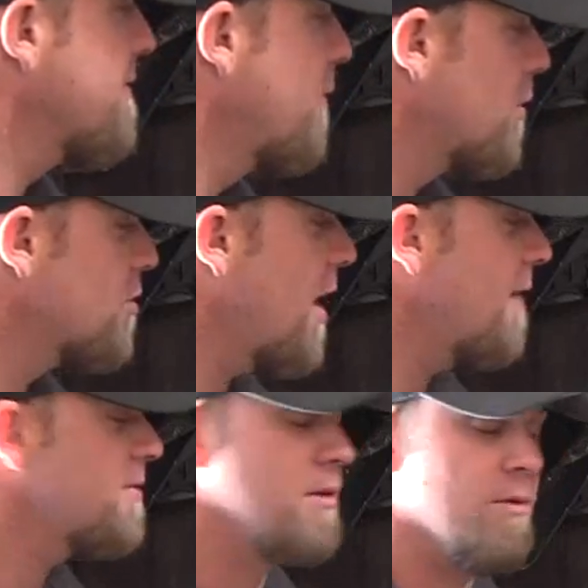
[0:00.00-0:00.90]
it's full-wheel
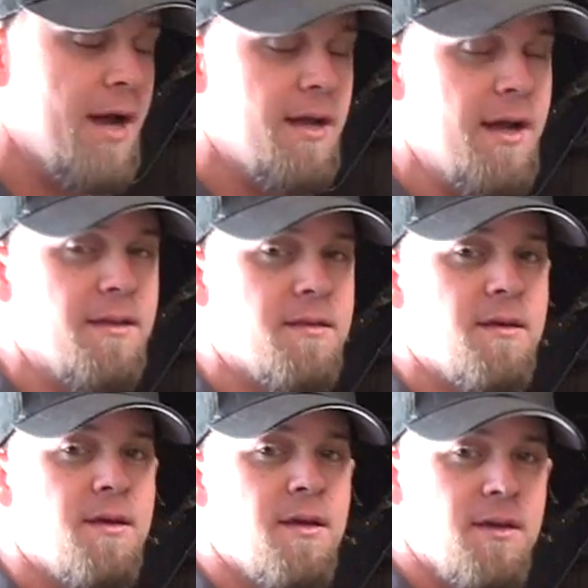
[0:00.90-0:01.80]
drive, so the ride height
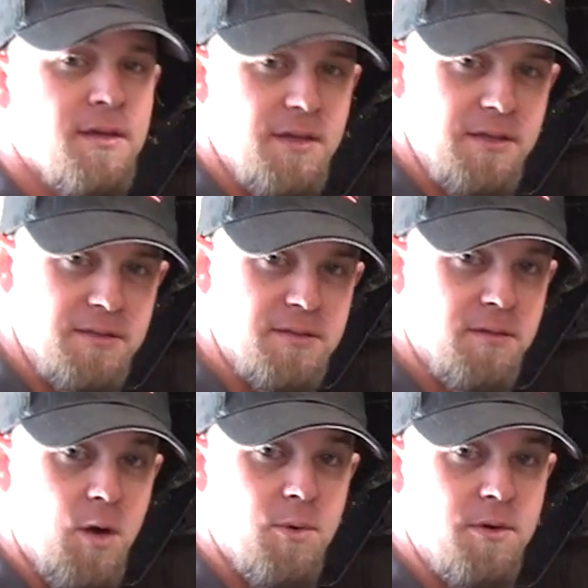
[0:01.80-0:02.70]

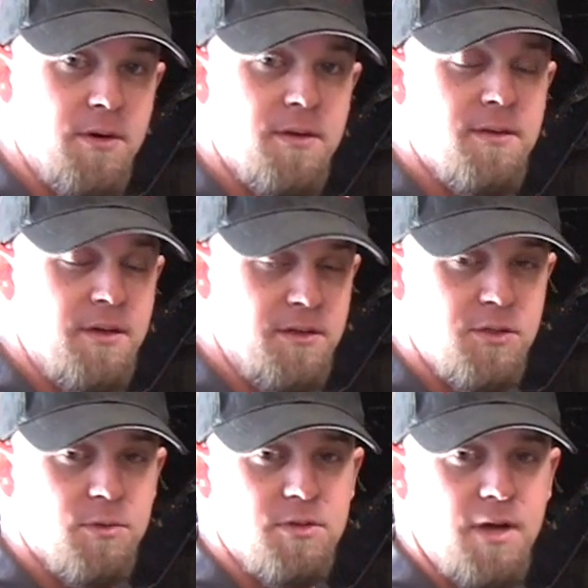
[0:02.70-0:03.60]
is lower than a
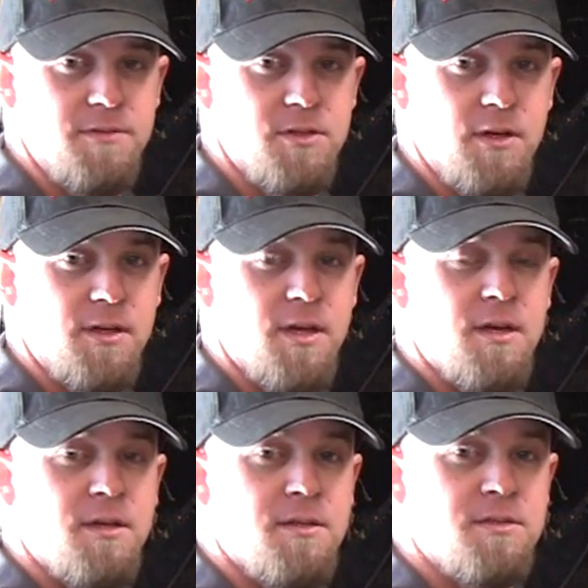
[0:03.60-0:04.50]
two-wheel drive truck.
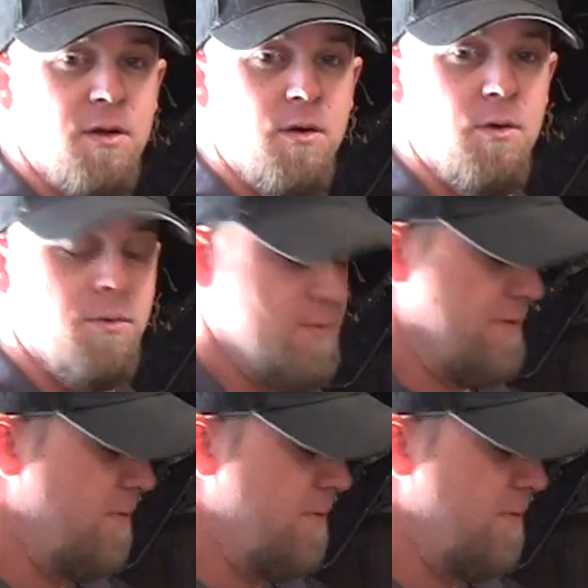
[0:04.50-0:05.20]
So the